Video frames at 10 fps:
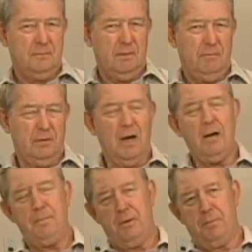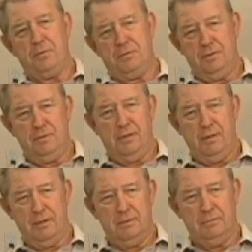For our purposes
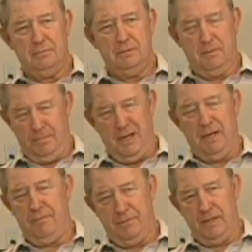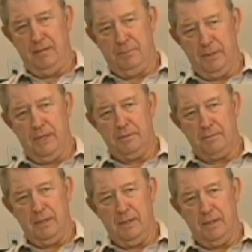here, a bona fide price
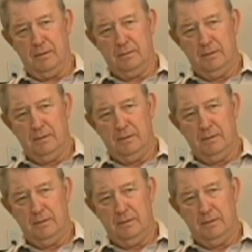buyer